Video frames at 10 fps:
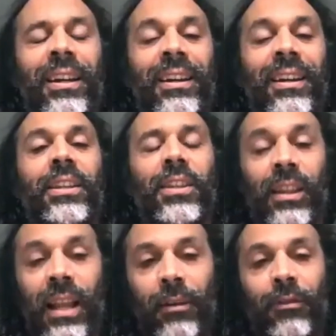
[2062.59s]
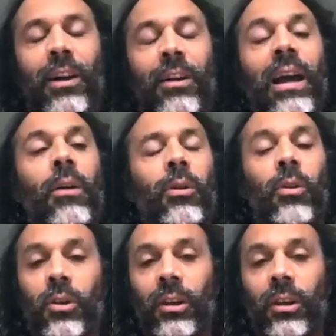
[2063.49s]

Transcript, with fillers: it's a lifelong outlook, a